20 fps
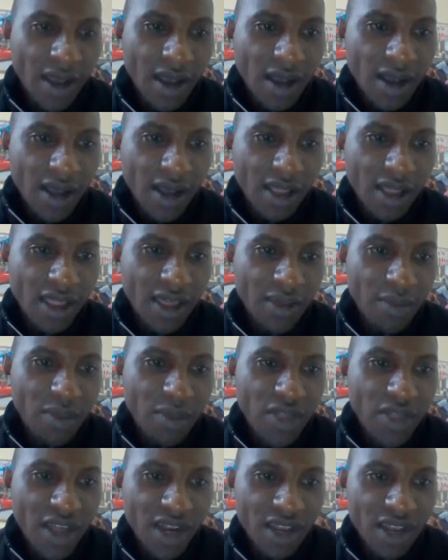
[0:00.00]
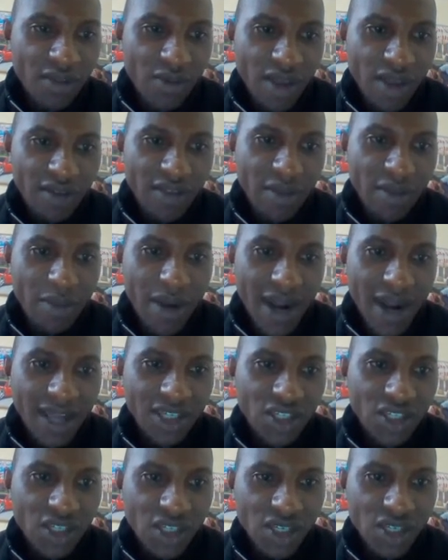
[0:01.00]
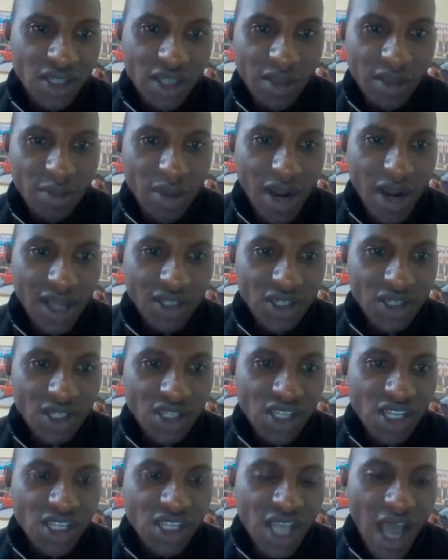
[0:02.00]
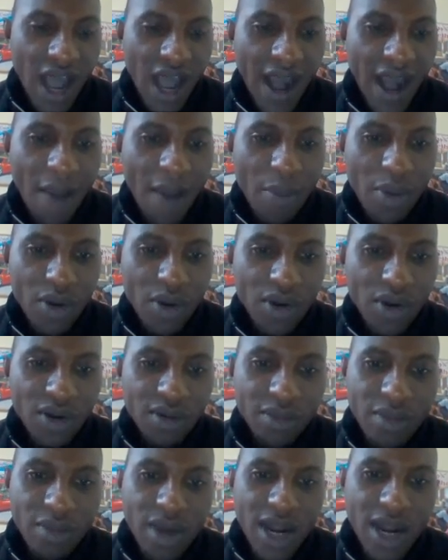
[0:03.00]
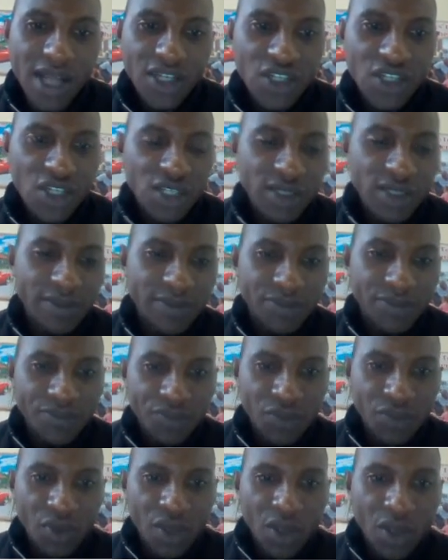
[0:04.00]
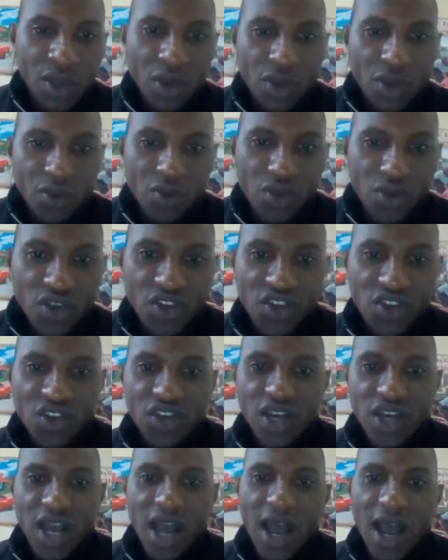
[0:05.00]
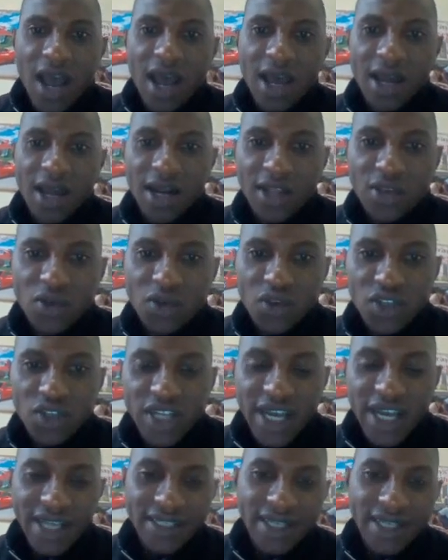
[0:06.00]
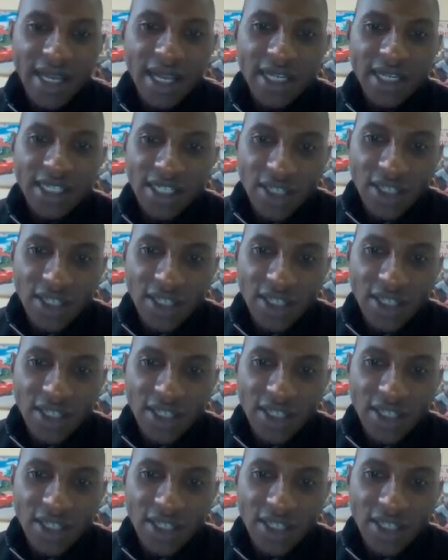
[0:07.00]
Then we have the brushes. These are carbon brushes which are used as electrical